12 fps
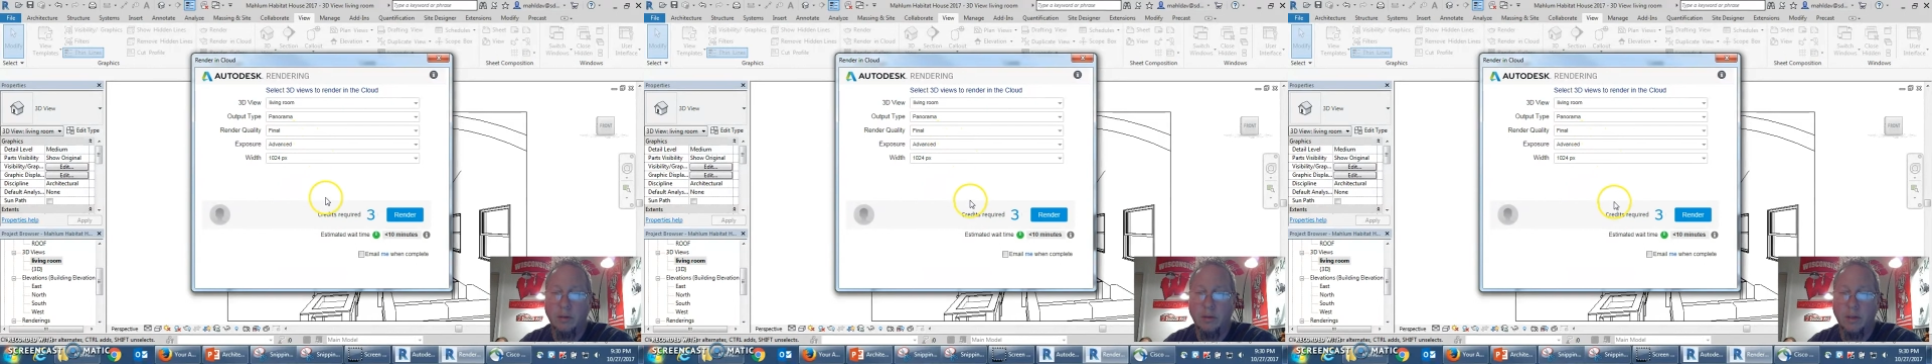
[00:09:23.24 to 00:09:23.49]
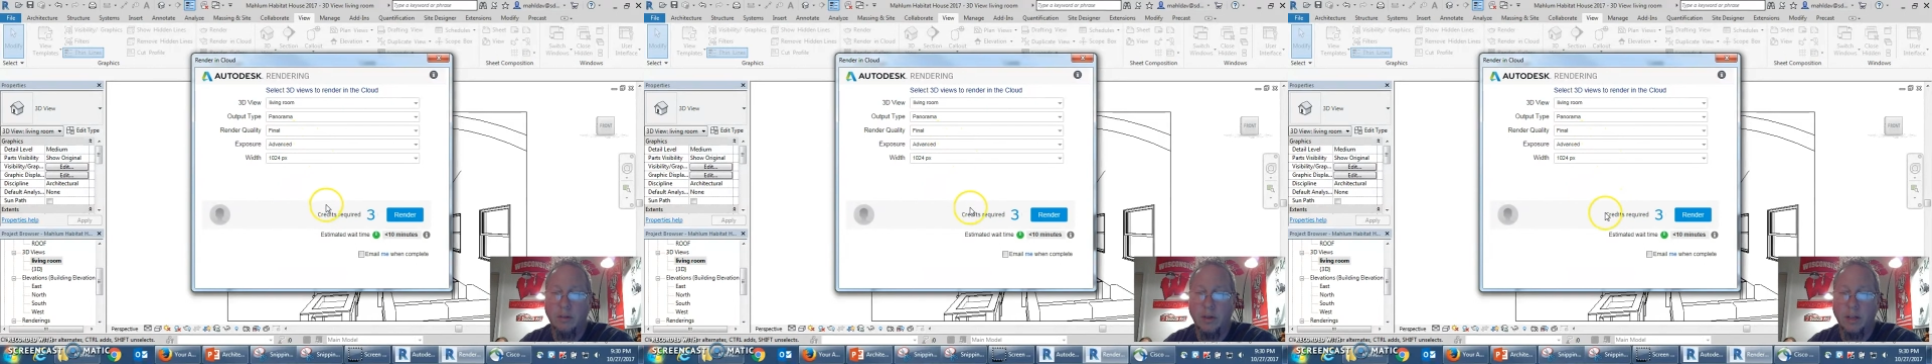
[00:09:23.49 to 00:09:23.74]
to
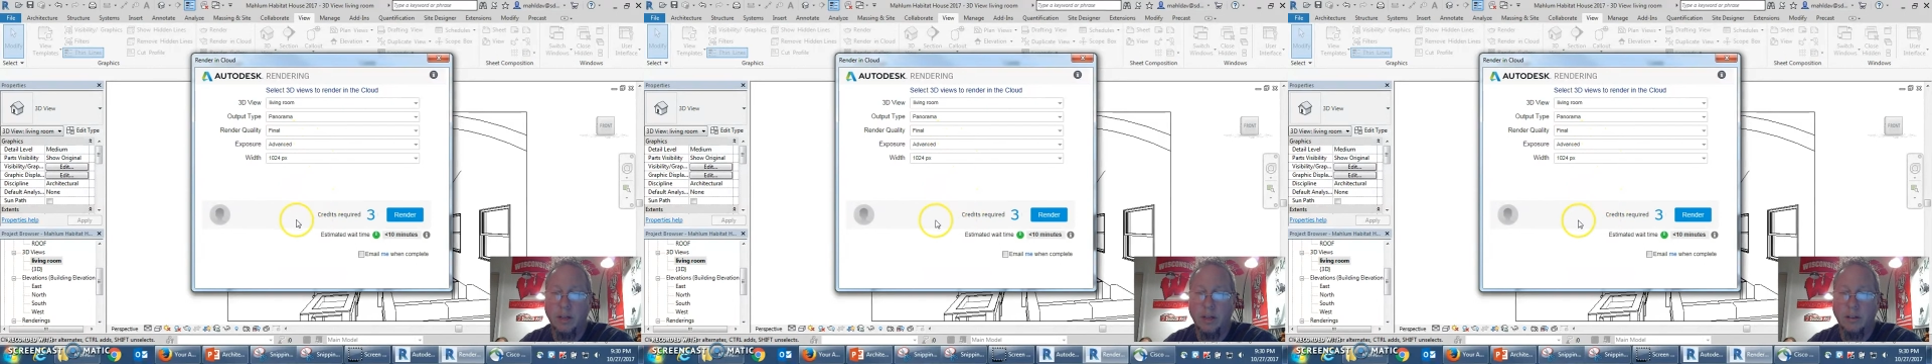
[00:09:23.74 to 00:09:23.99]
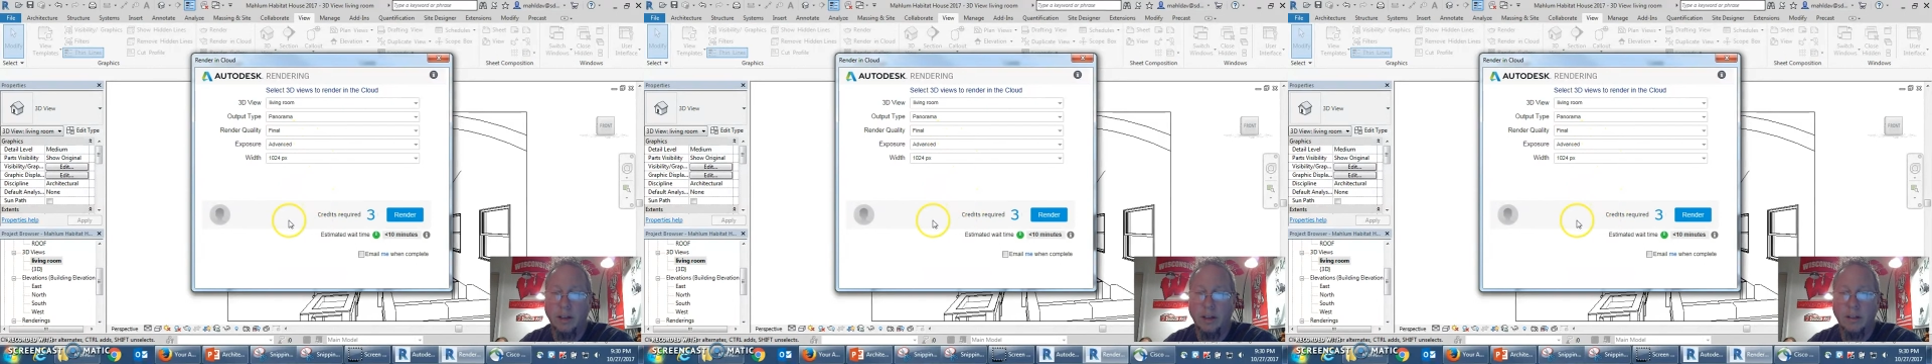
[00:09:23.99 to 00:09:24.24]
be doing it
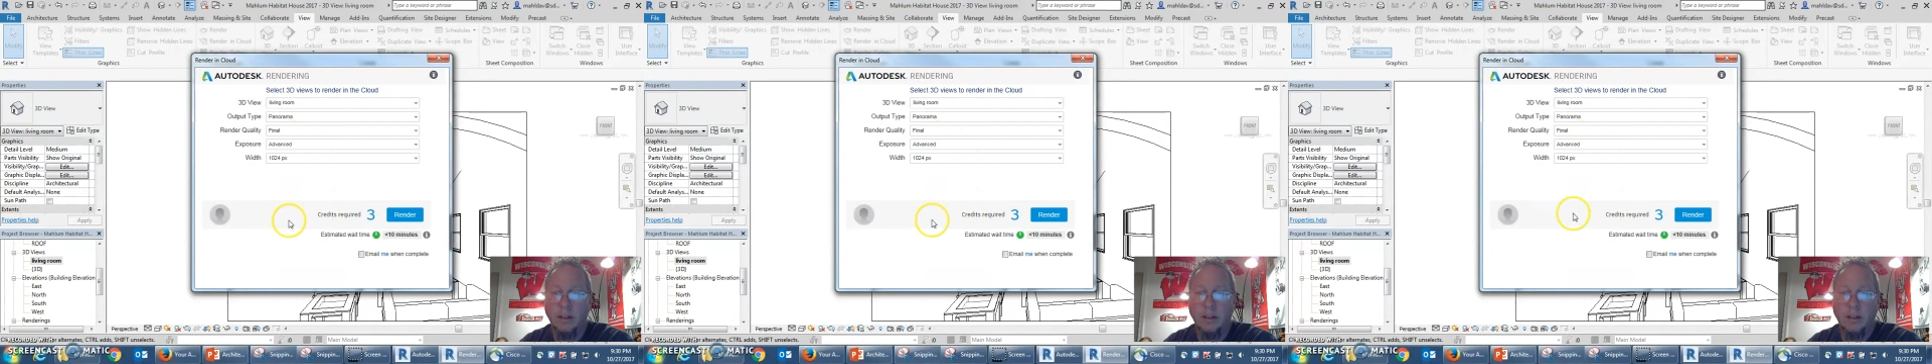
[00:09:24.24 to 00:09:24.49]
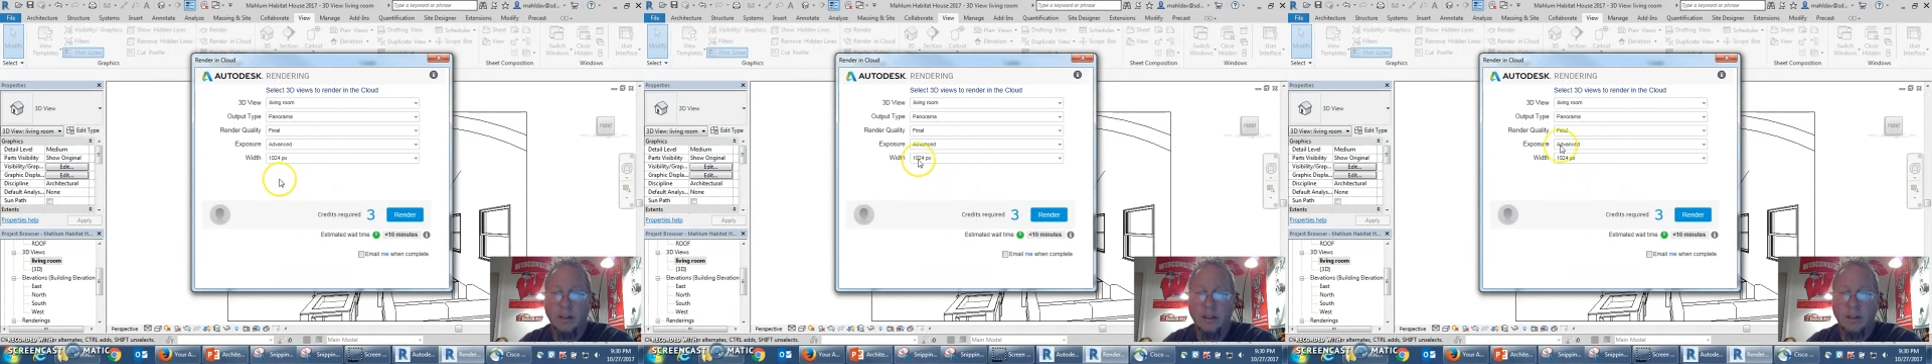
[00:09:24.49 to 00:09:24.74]

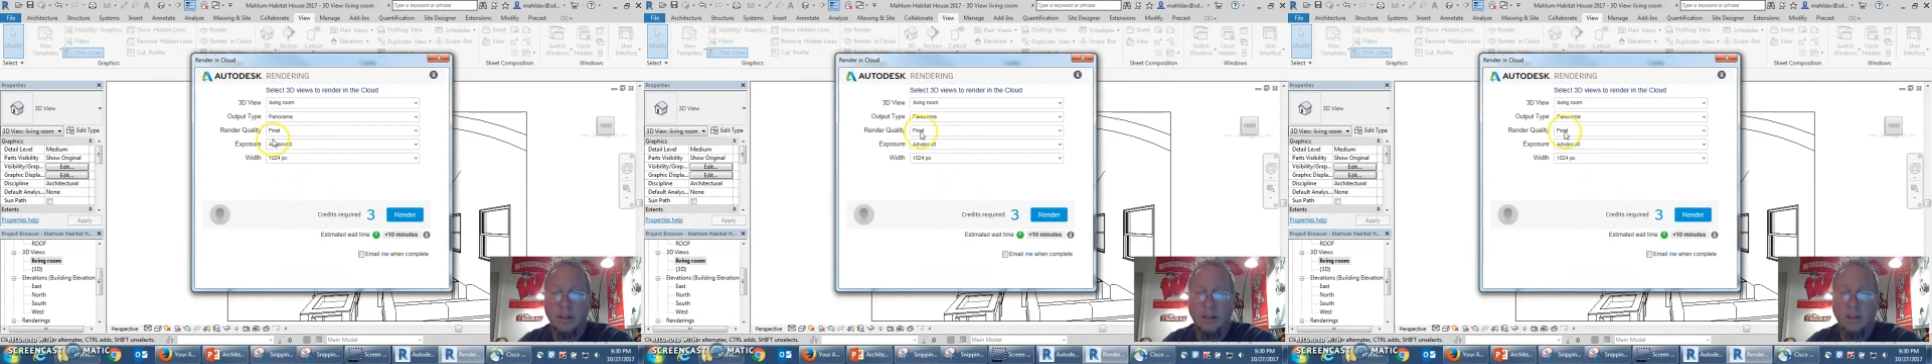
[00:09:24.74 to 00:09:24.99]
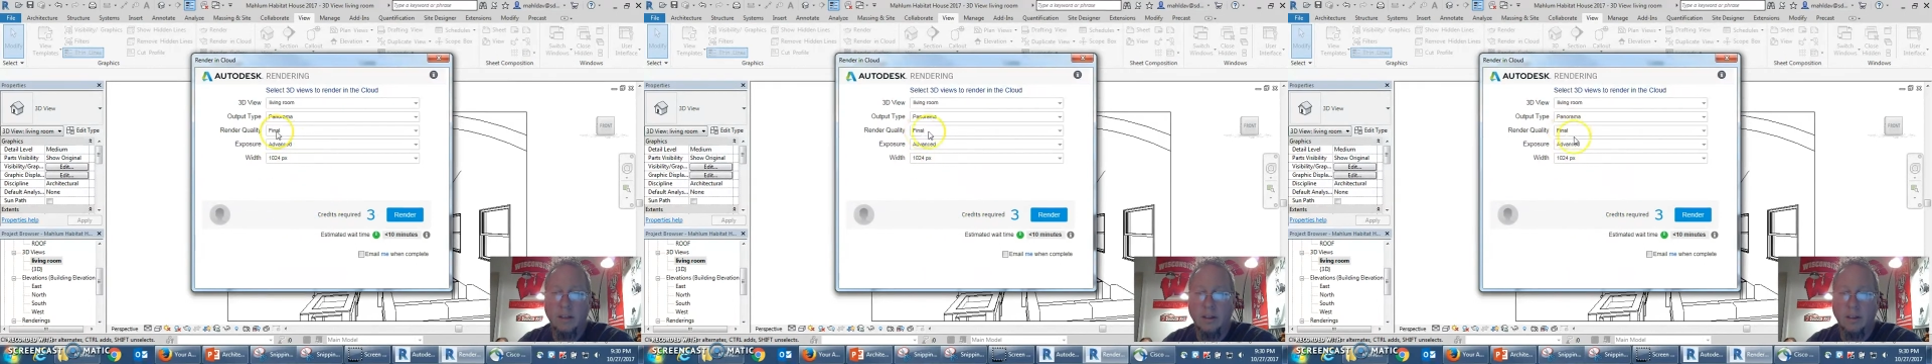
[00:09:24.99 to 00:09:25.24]

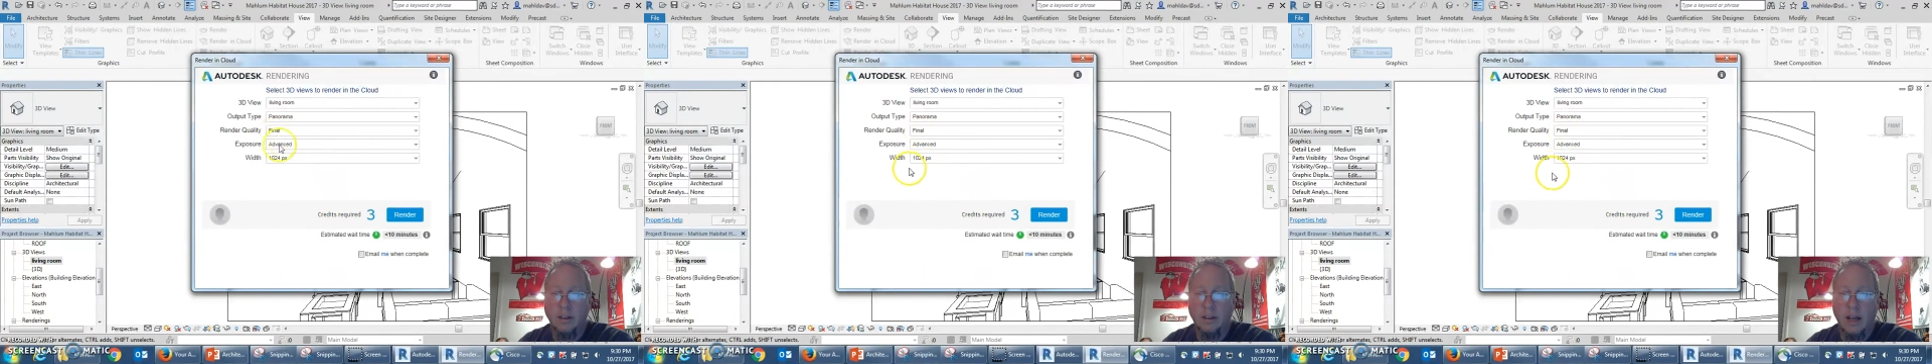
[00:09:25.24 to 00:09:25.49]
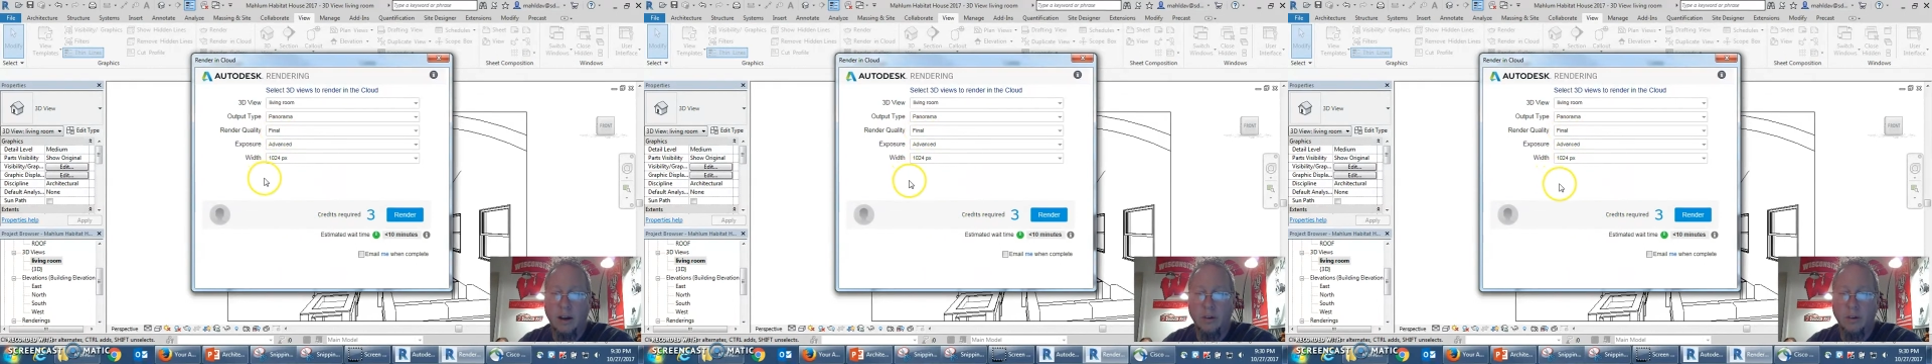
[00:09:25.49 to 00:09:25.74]
in the
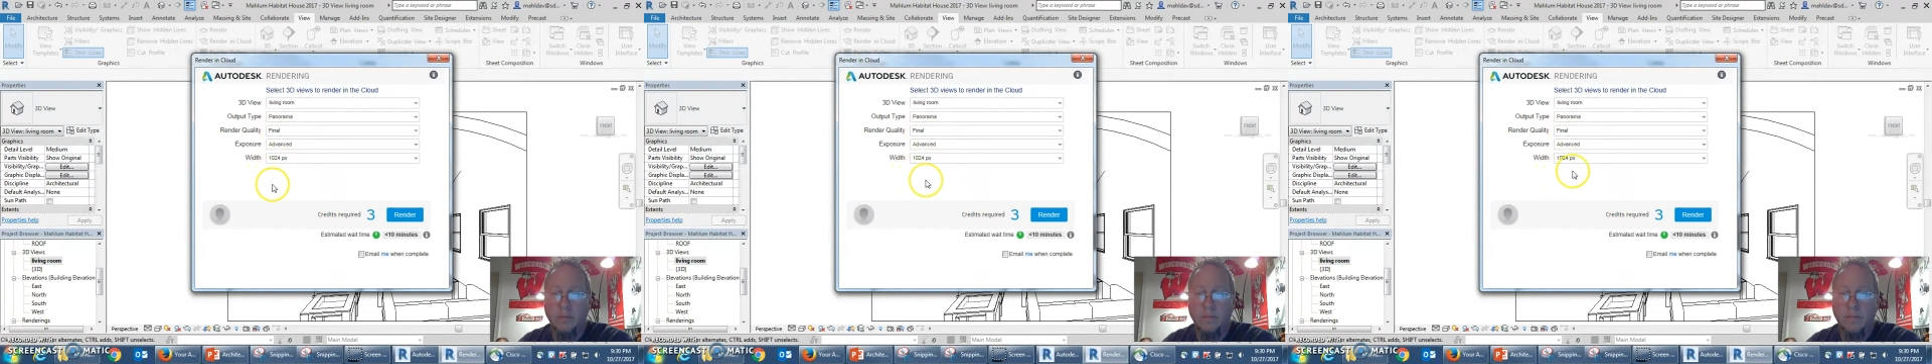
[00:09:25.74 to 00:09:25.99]
cloud.